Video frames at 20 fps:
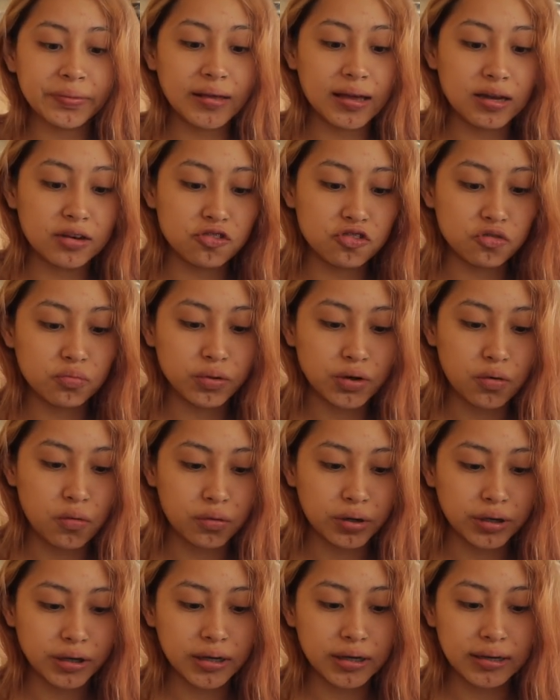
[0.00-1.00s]
I'm just
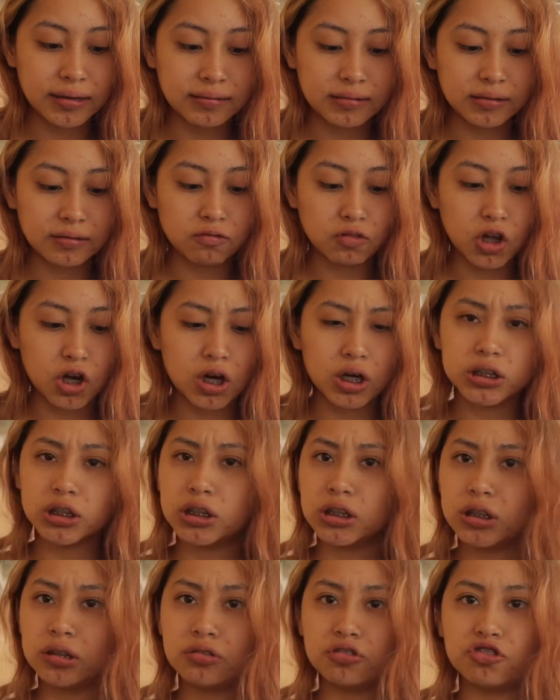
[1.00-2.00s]
recording an easy vlog, you
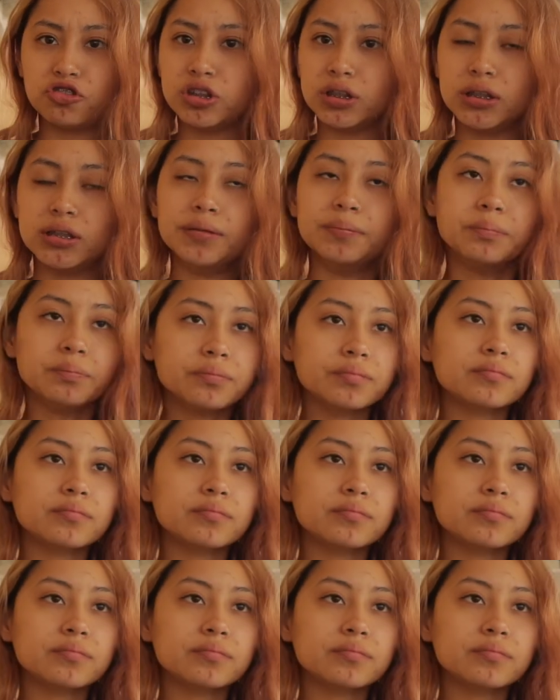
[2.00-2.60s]
know, chilling.